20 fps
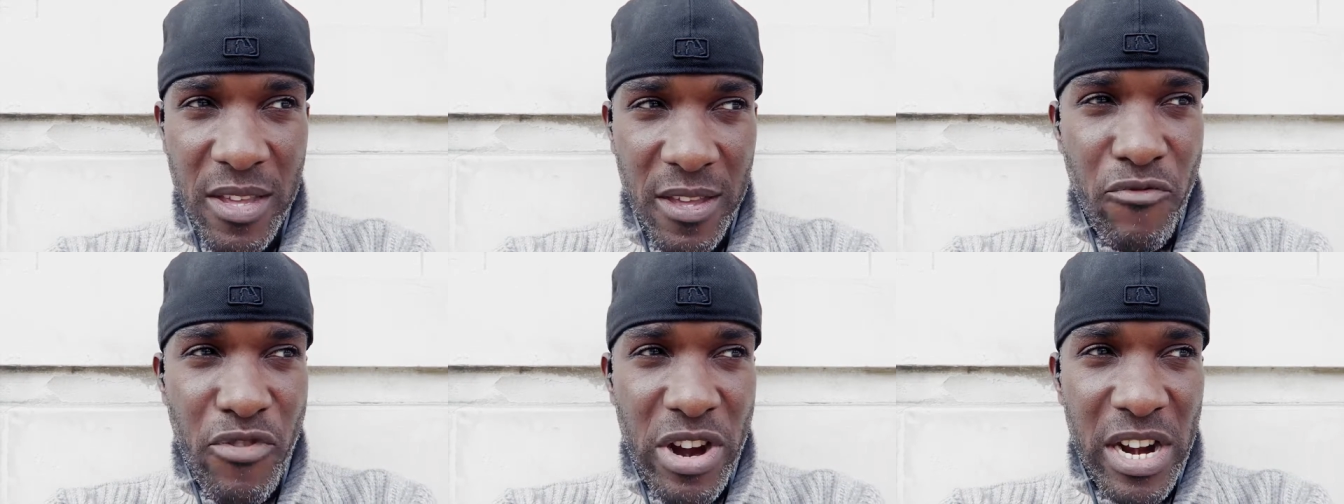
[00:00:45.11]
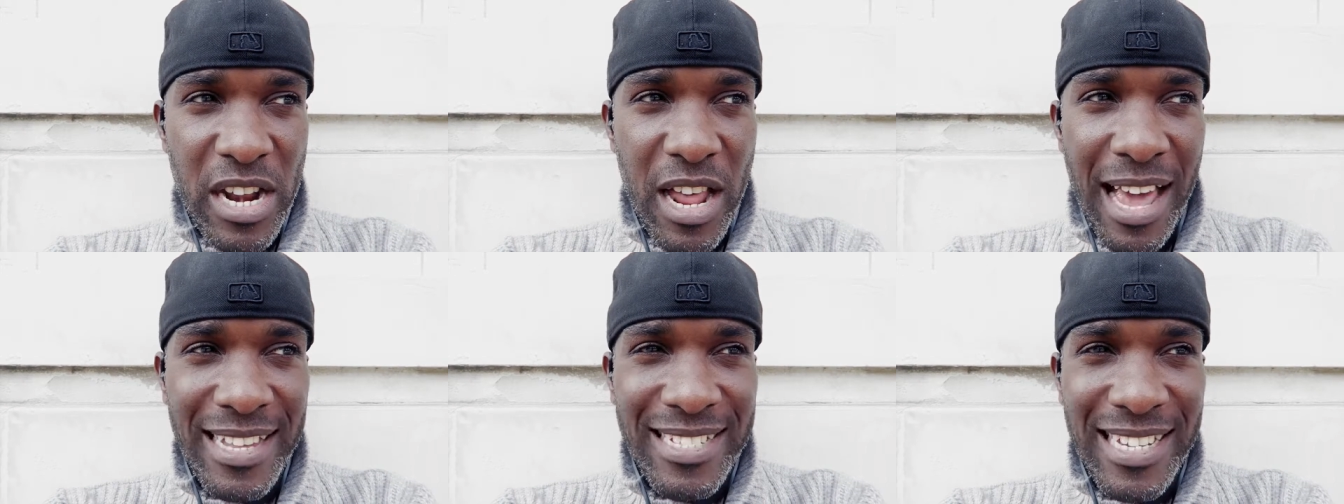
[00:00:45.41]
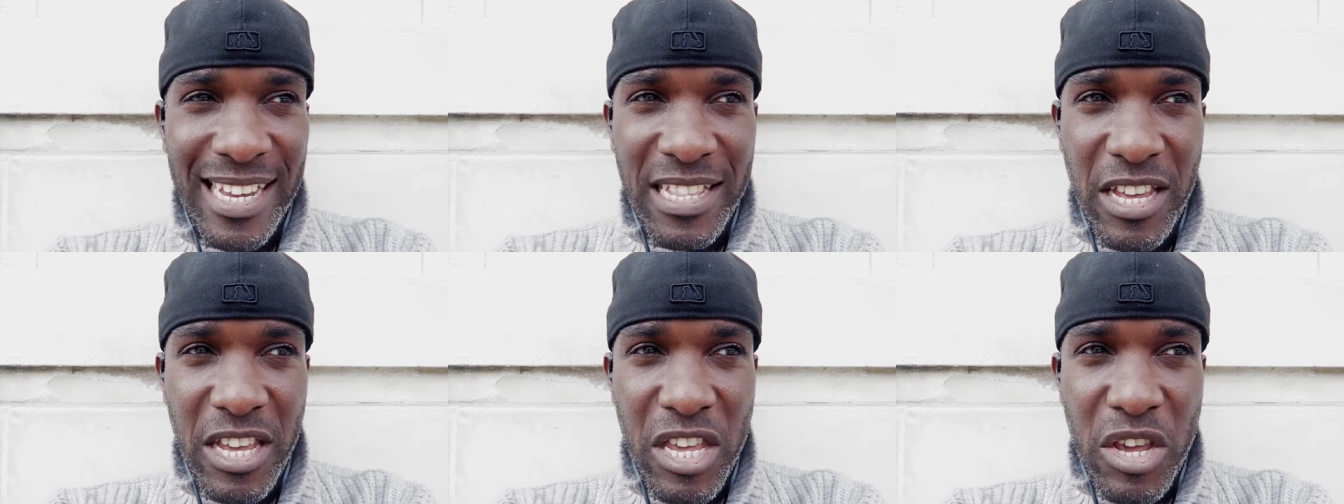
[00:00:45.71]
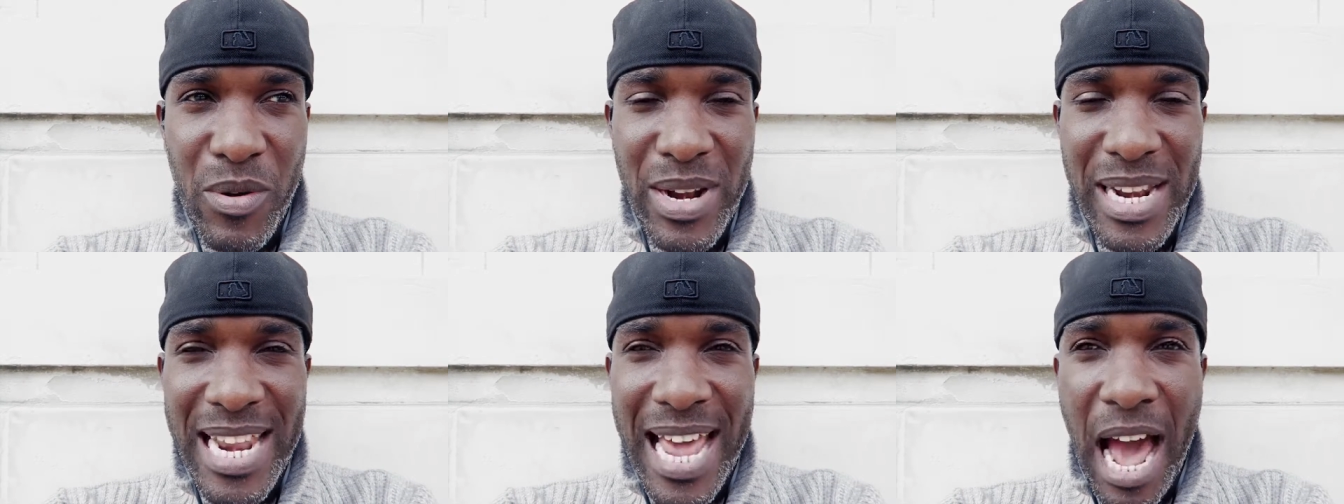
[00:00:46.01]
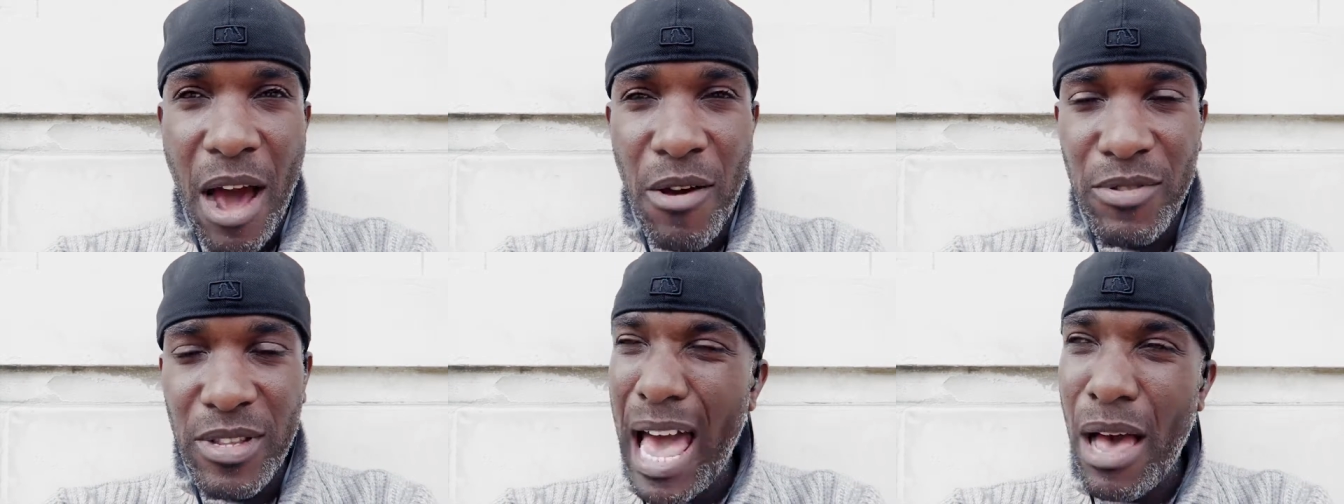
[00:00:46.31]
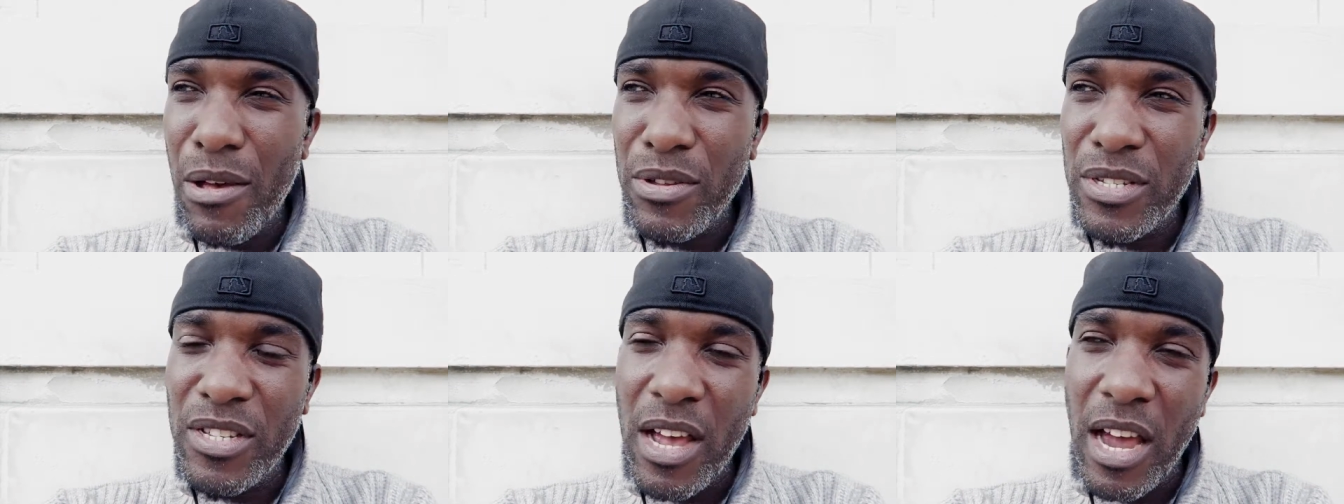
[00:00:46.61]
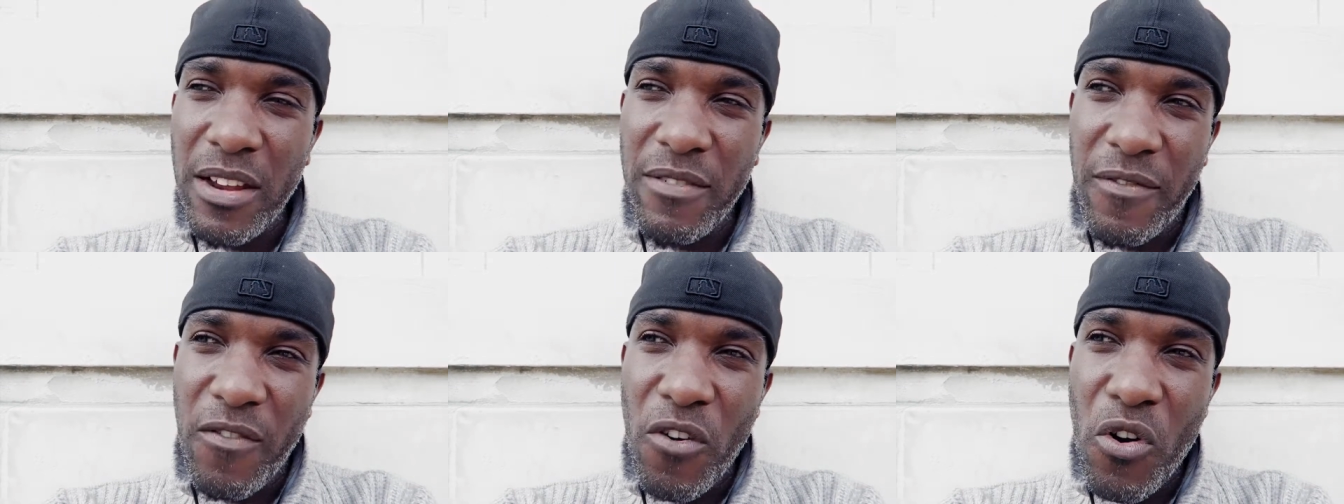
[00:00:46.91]
Realizing that you allowed
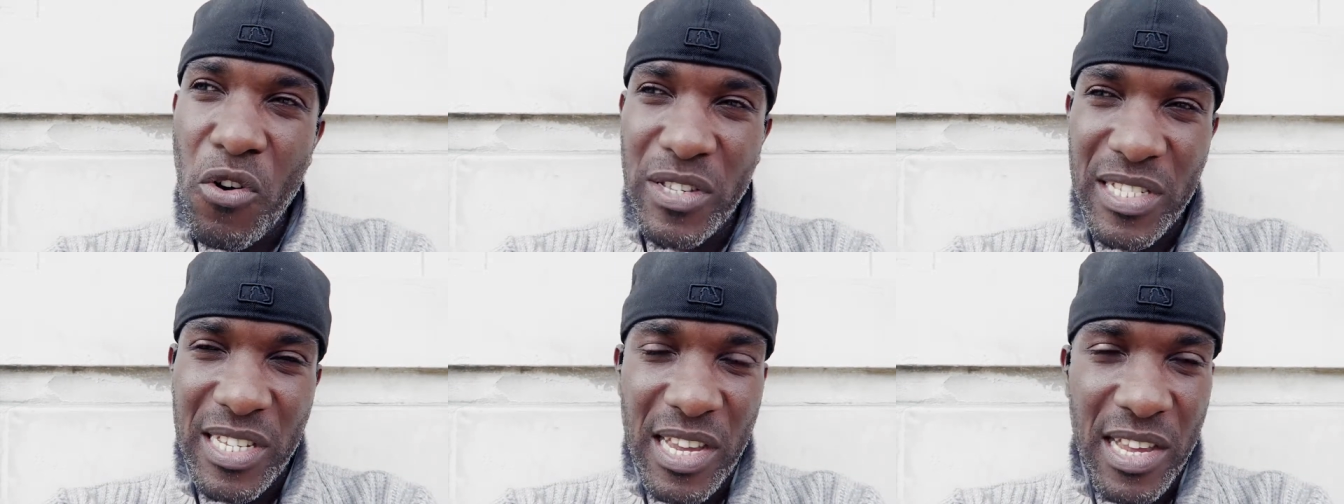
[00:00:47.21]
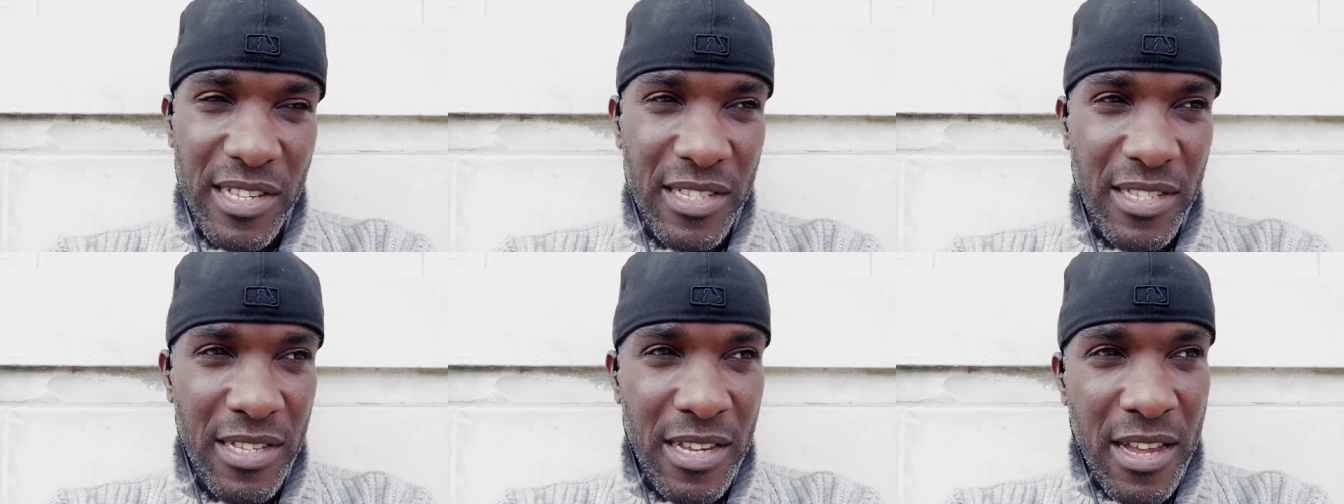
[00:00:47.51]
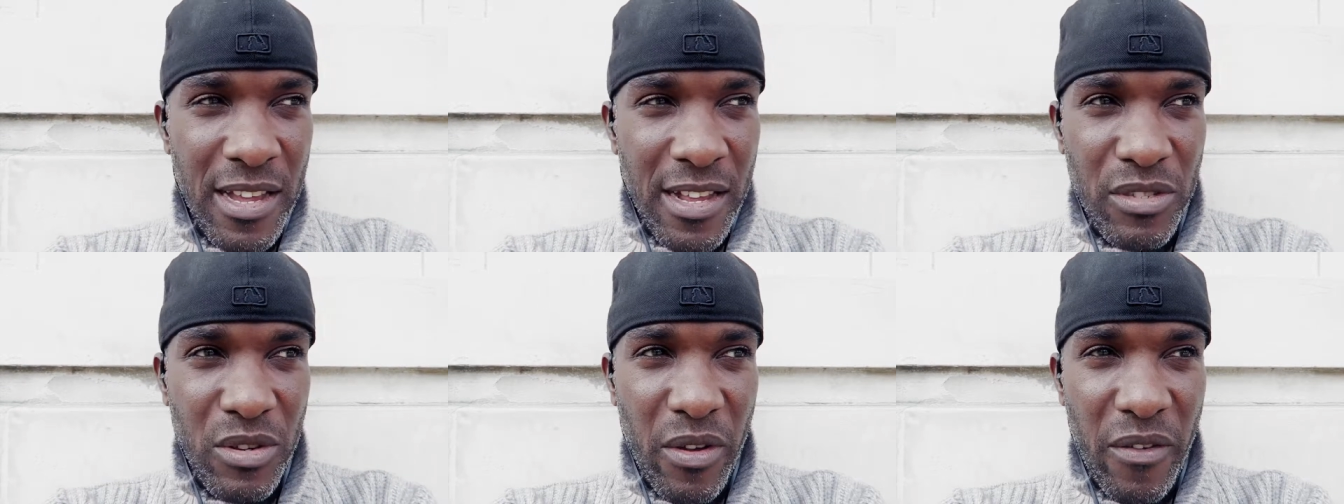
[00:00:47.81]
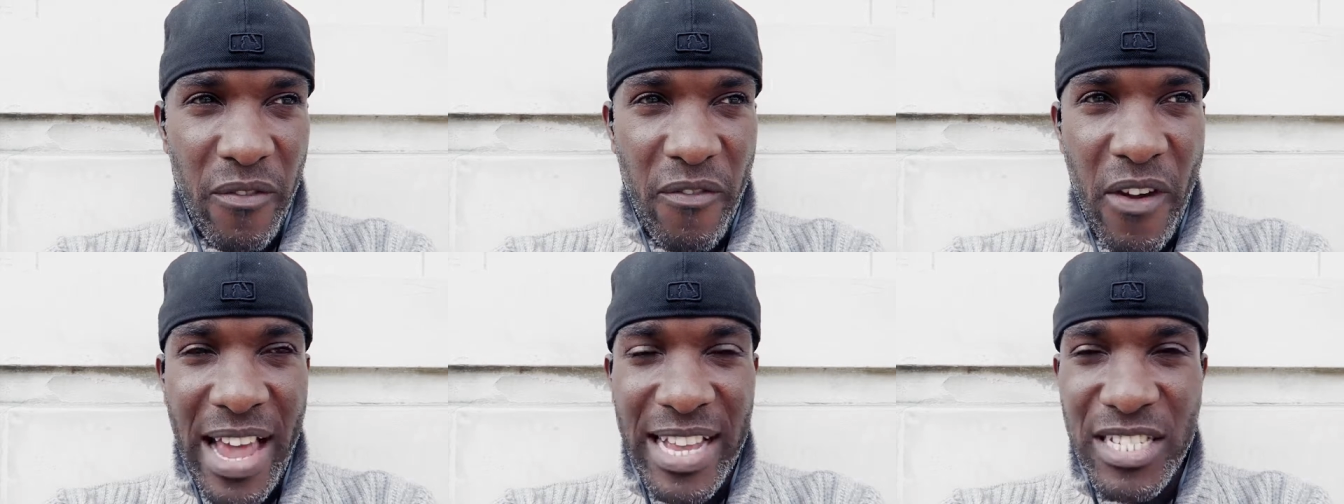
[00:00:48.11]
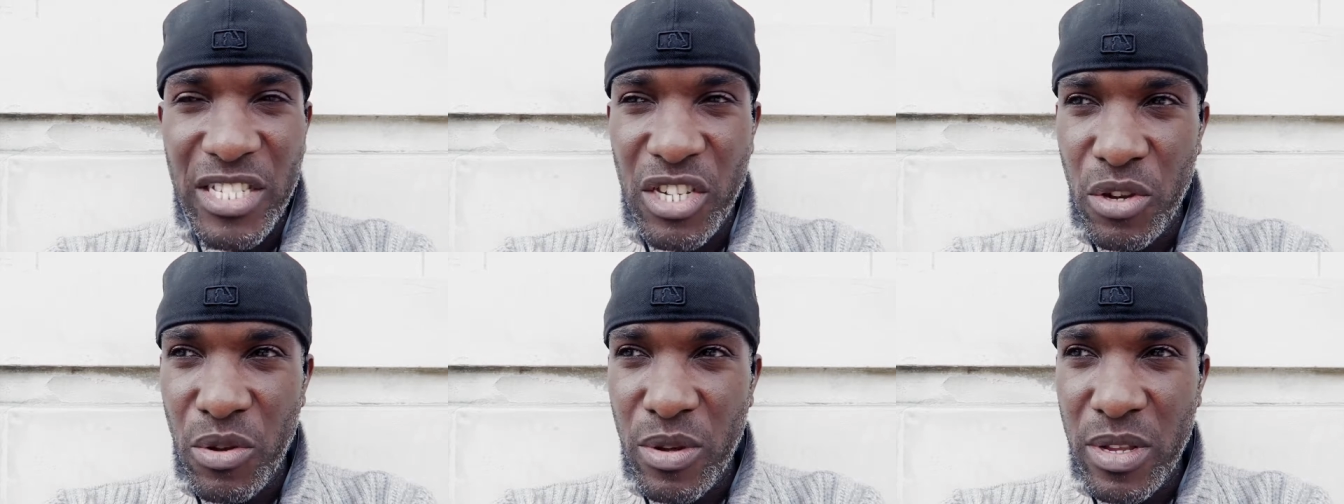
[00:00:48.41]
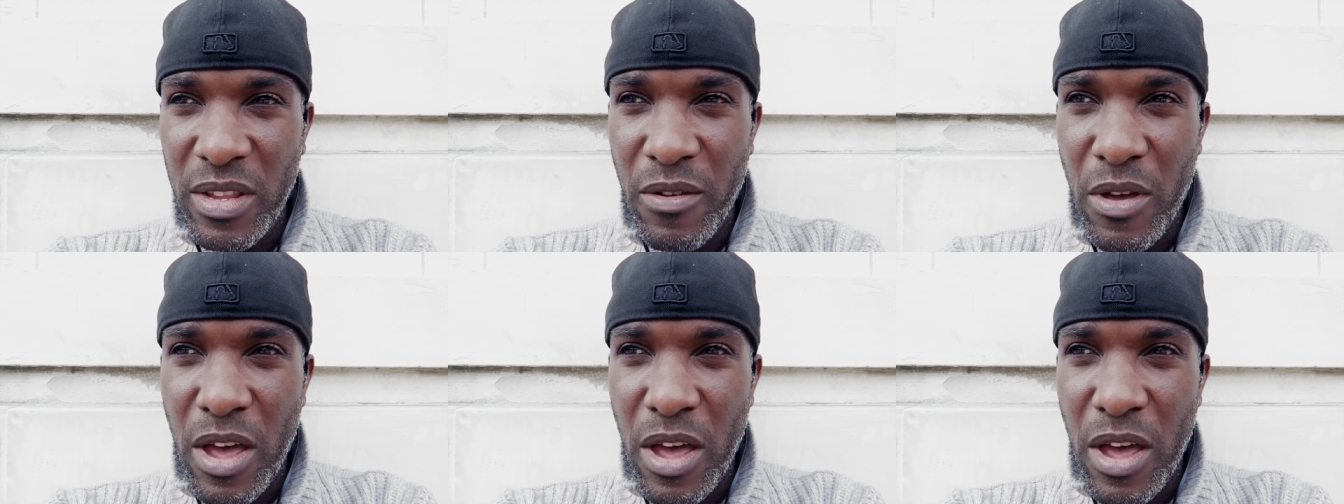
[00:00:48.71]
outside forces to affect you and,